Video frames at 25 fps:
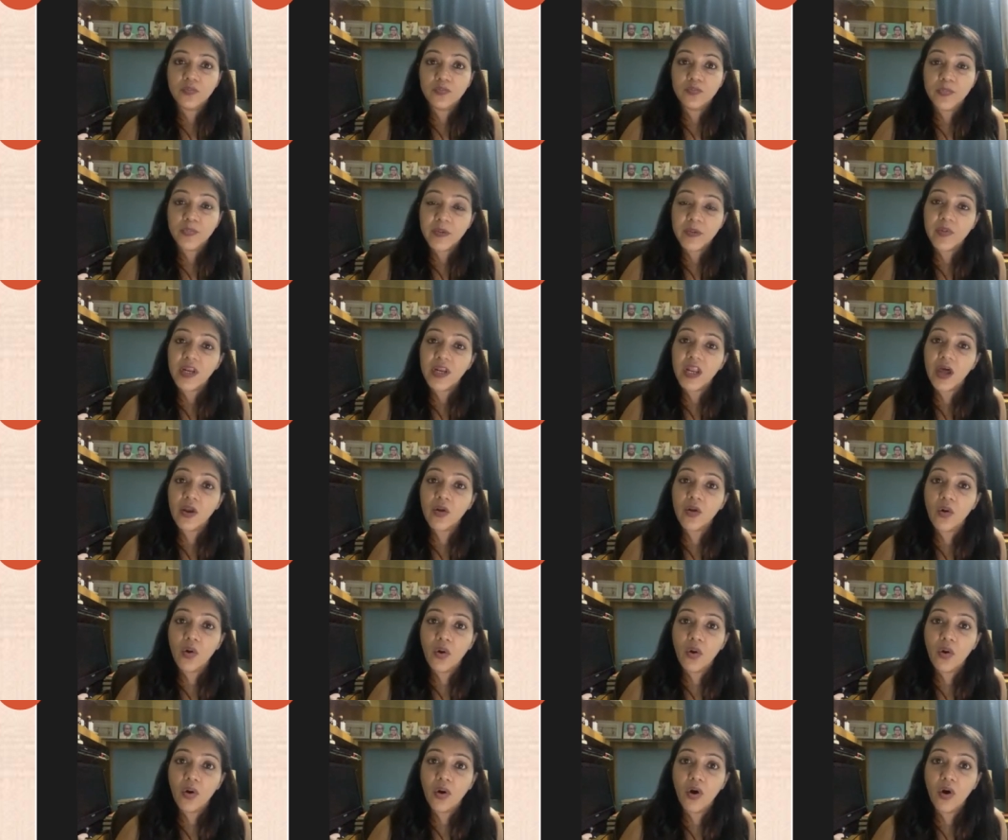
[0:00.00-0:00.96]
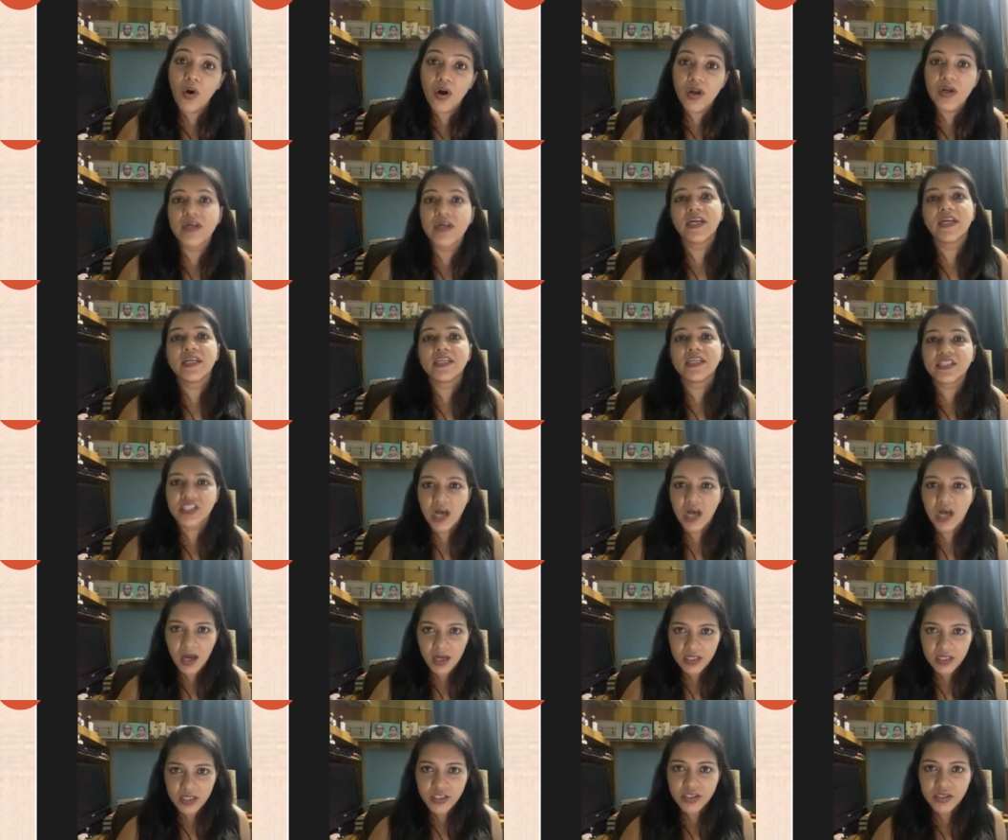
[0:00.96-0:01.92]
people are already
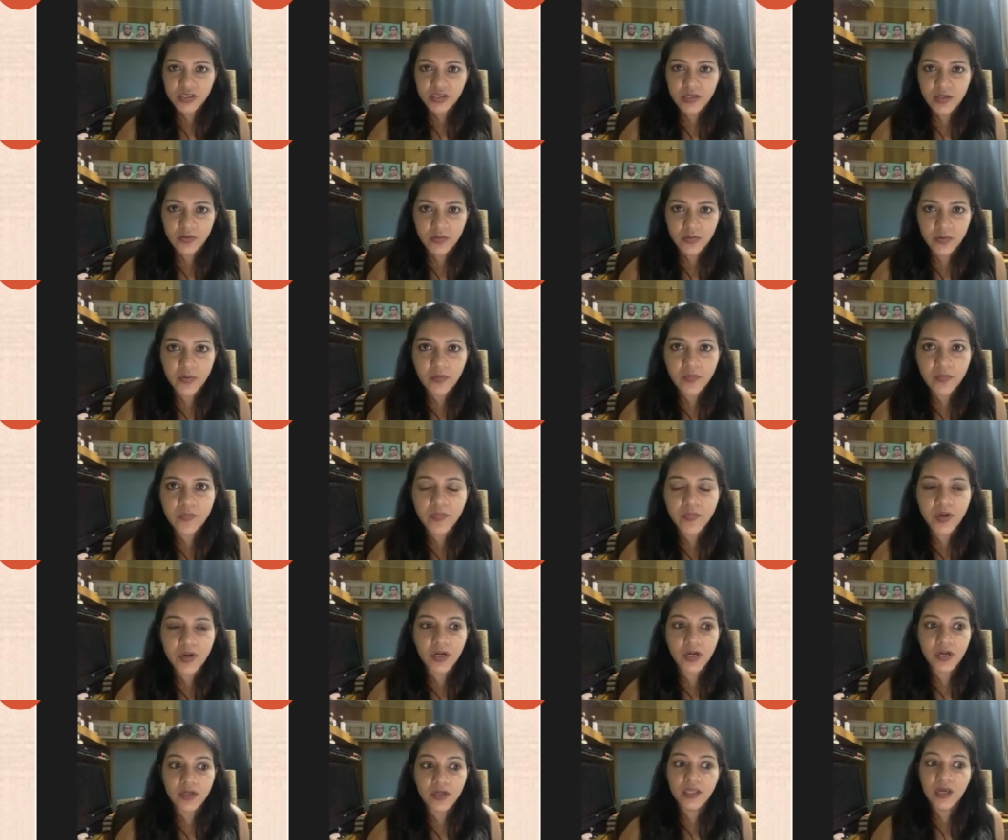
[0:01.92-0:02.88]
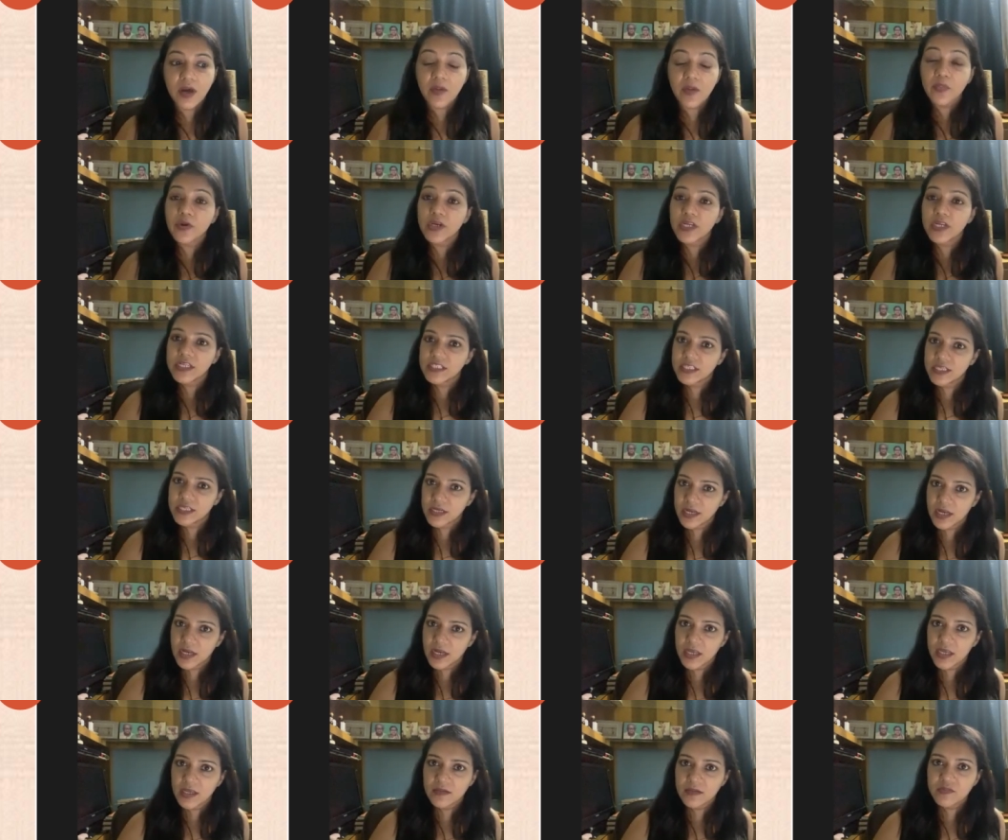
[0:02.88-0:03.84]
charged you know uh, they are
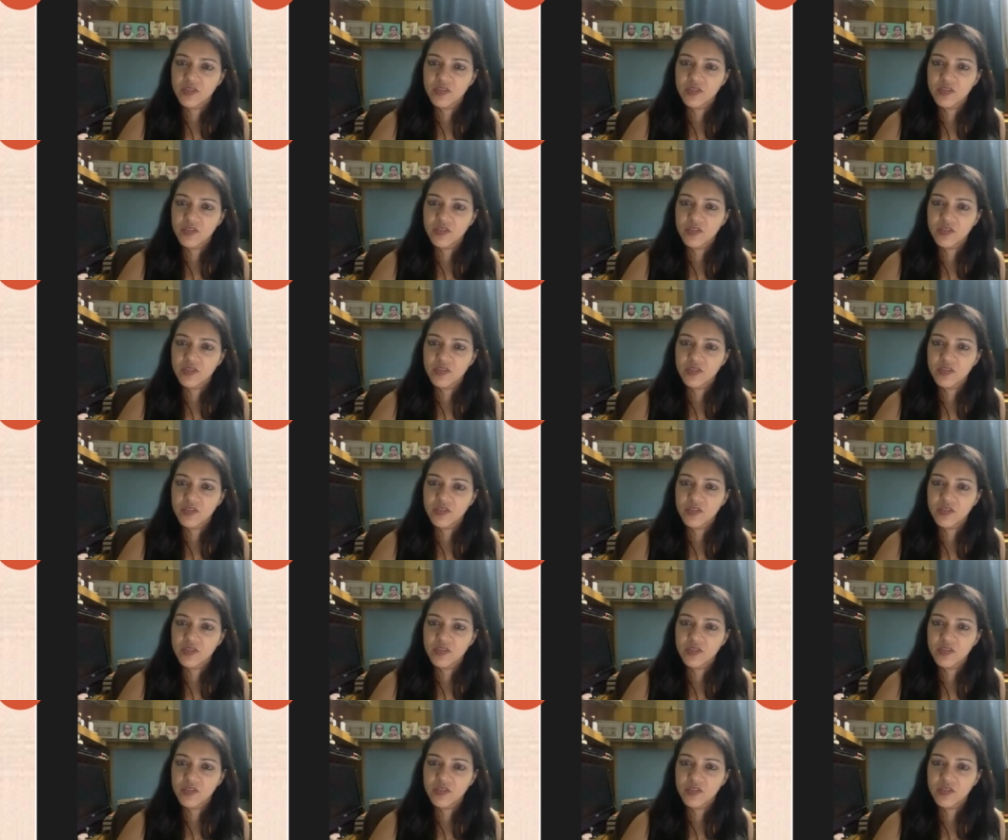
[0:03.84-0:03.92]
politically